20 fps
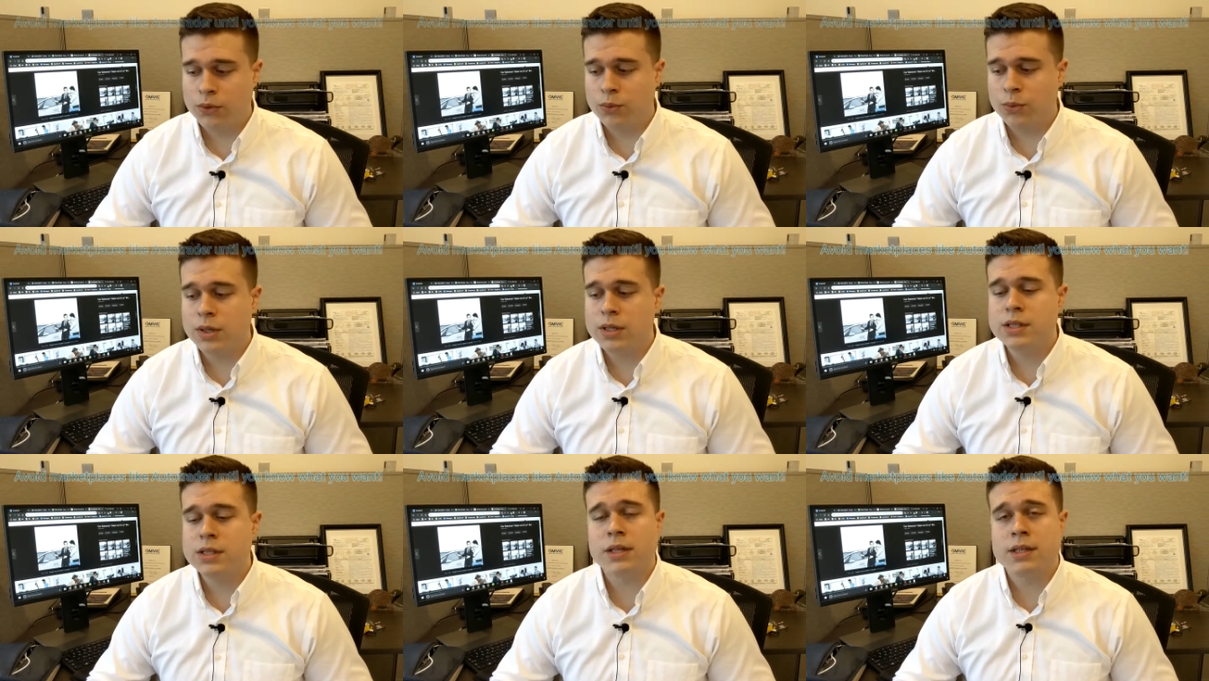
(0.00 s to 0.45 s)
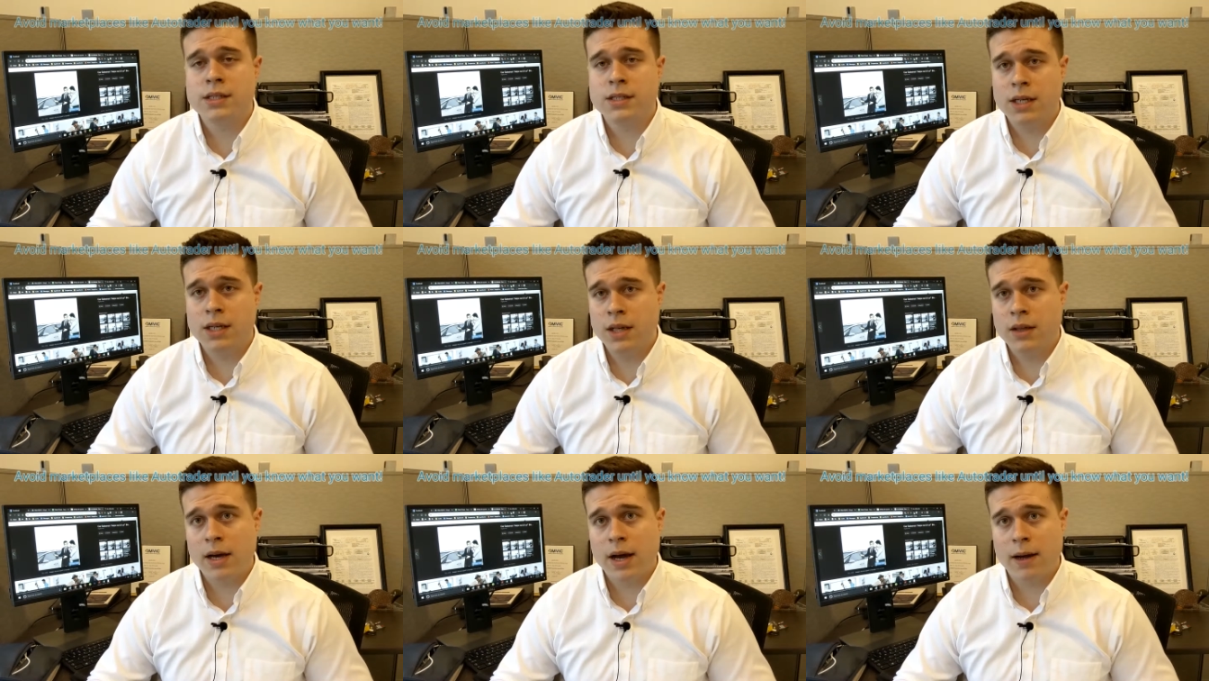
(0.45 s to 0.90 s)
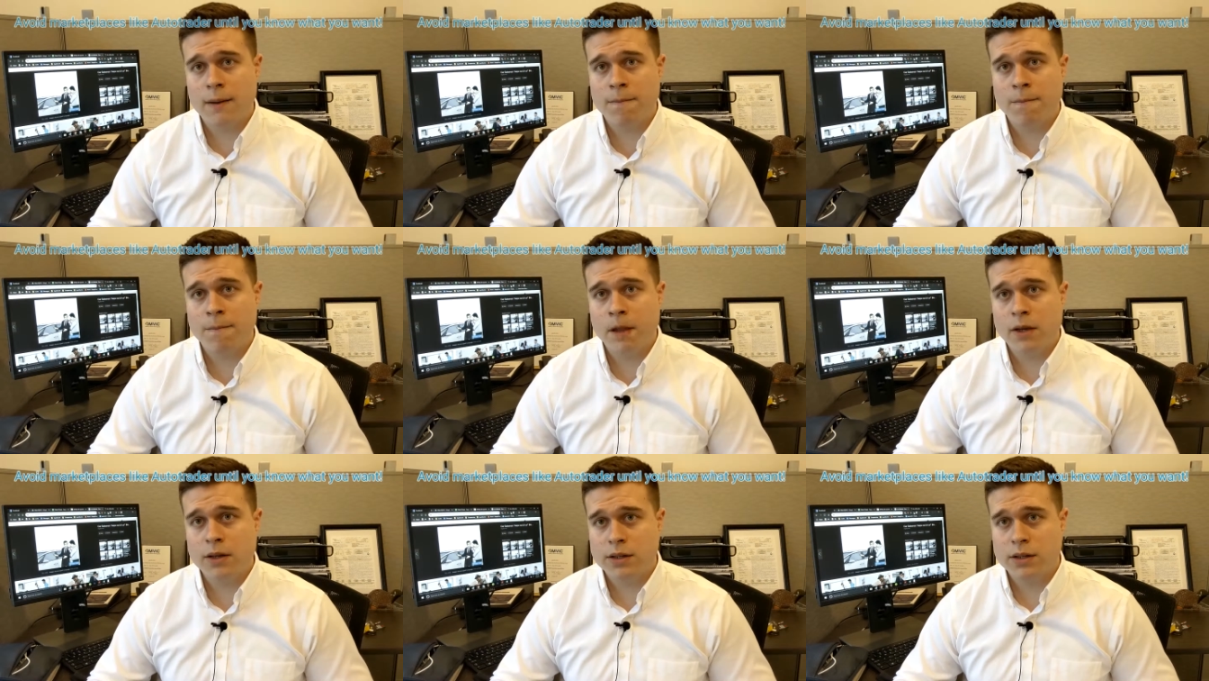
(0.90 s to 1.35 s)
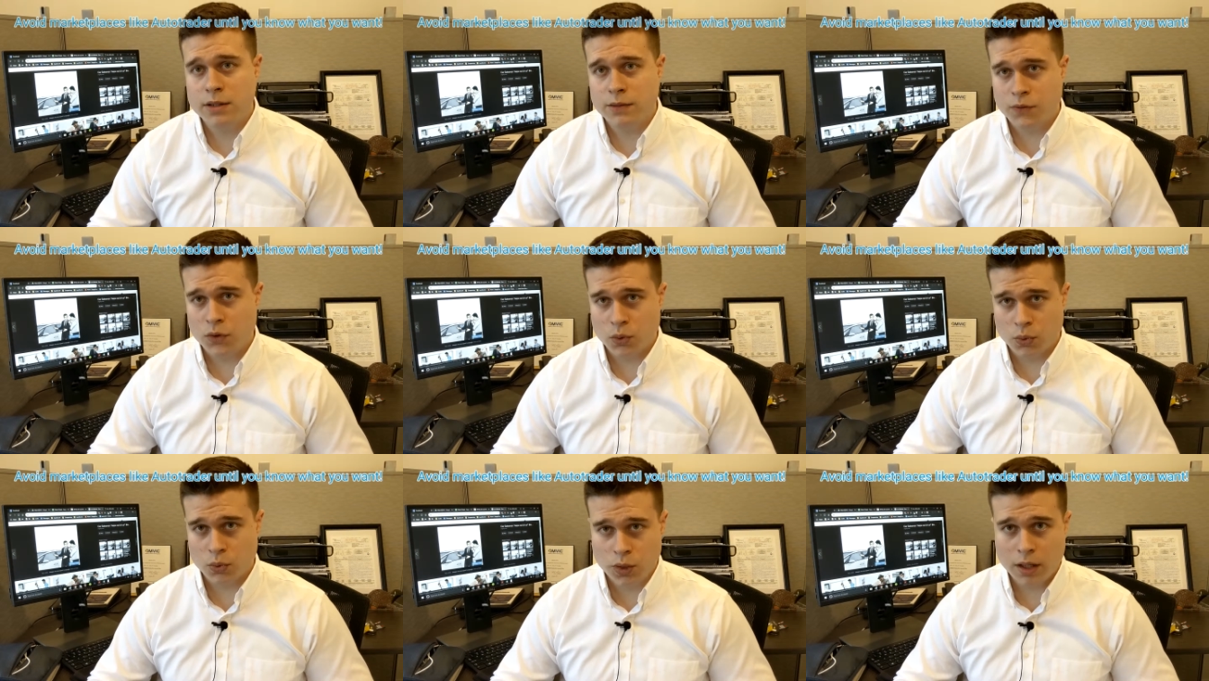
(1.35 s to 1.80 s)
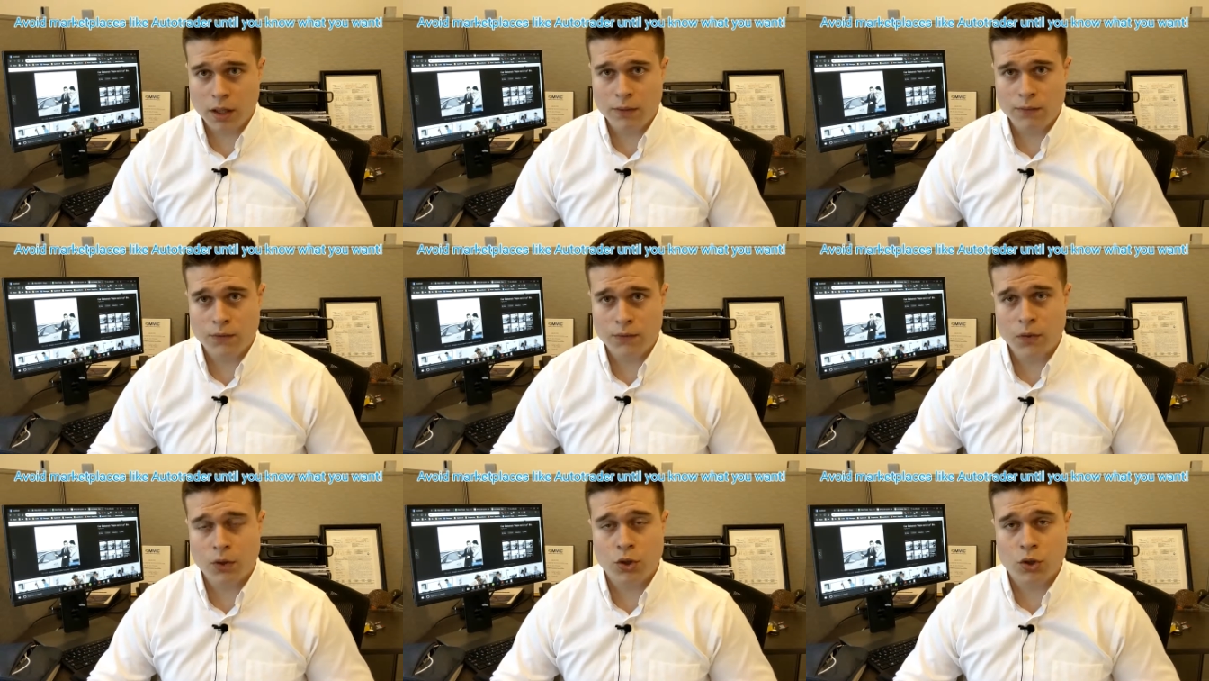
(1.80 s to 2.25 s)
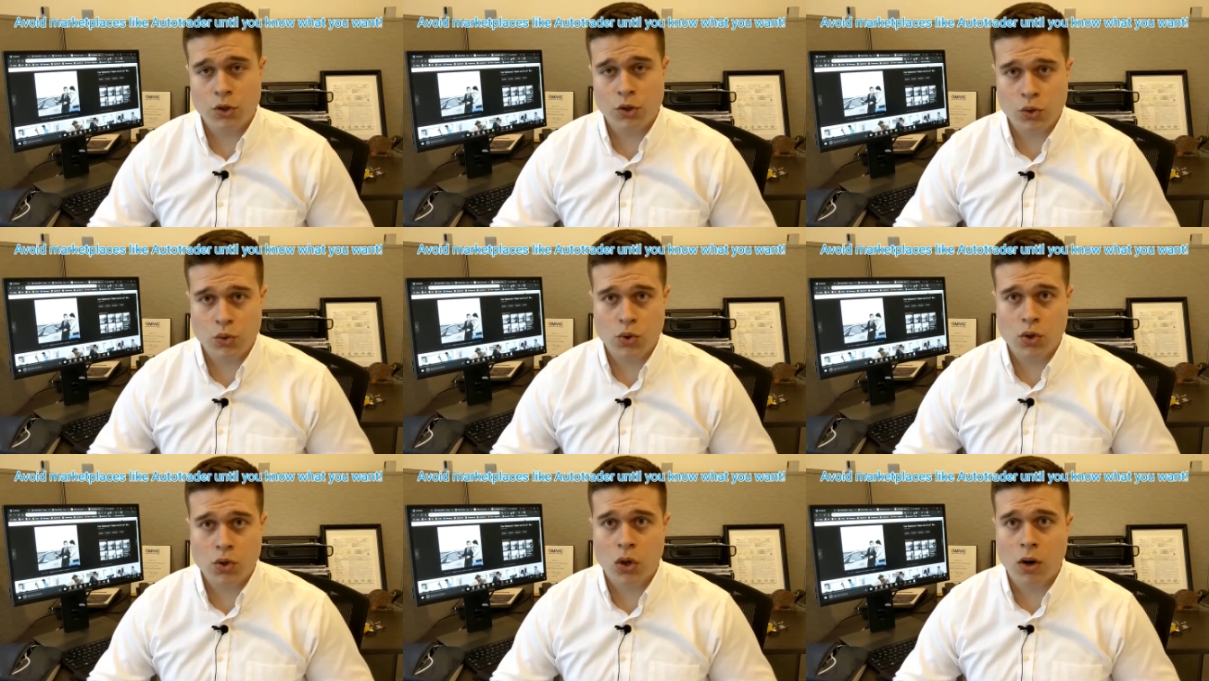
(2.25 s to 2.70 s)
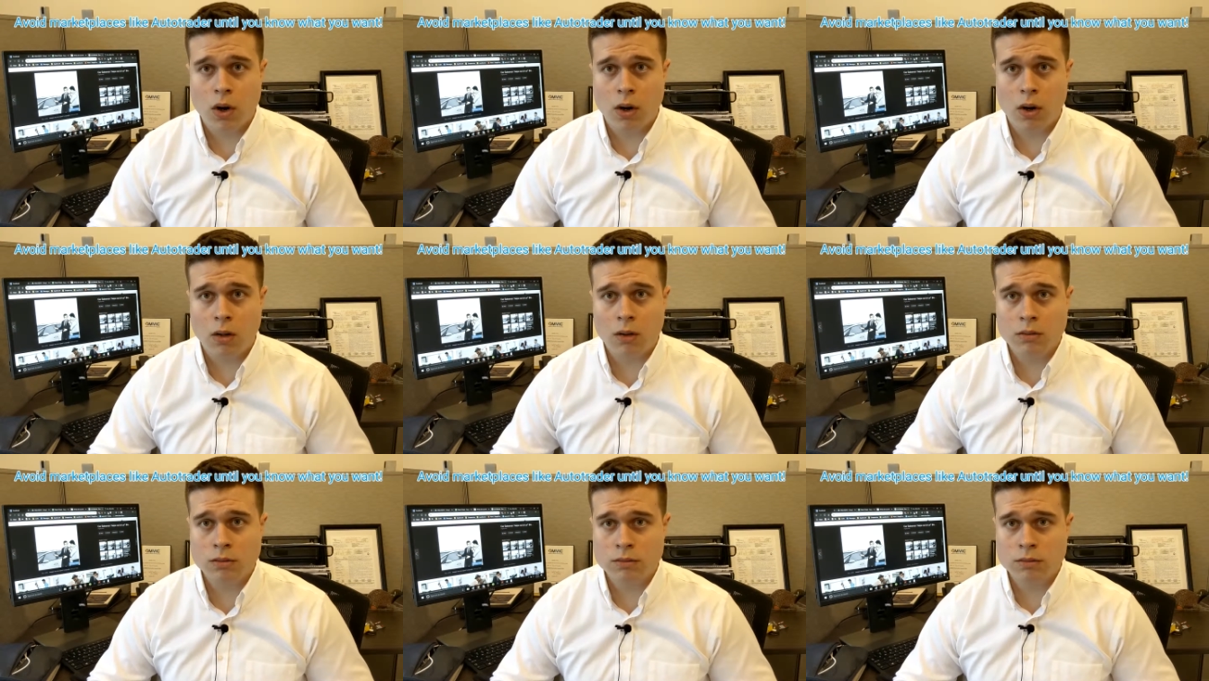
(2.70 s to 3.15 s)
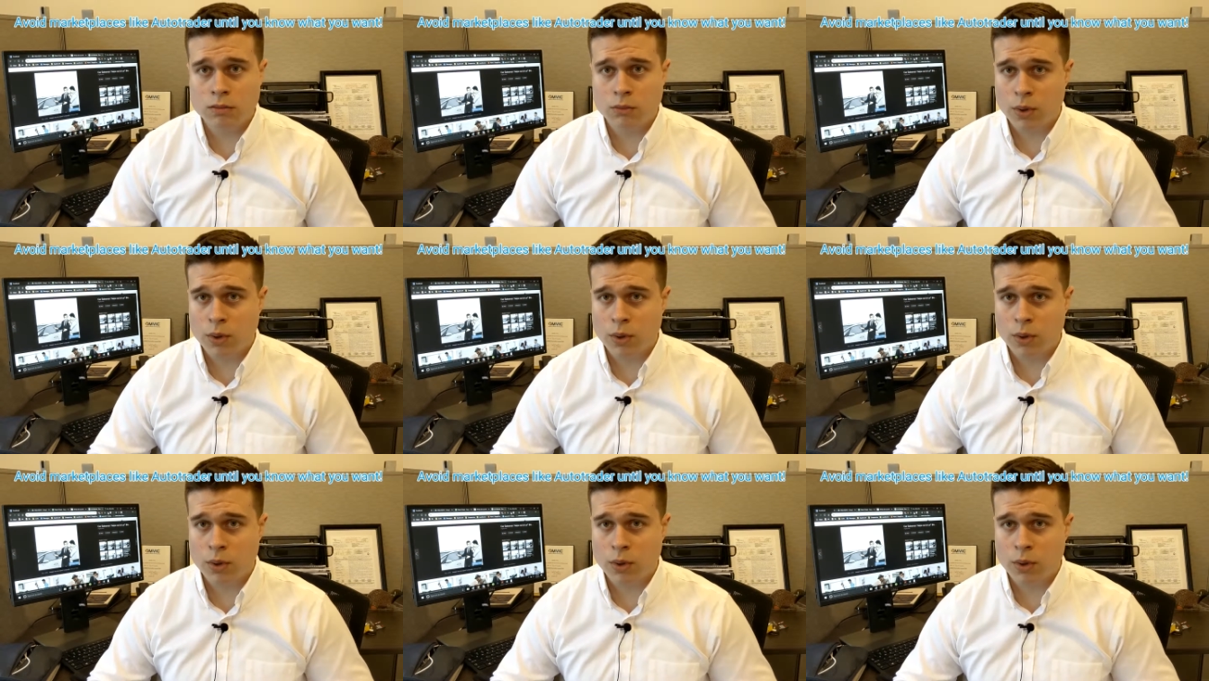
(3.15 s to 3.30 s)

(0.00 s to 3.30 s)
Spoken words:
And the reason I say that, because if you're looking for a new car,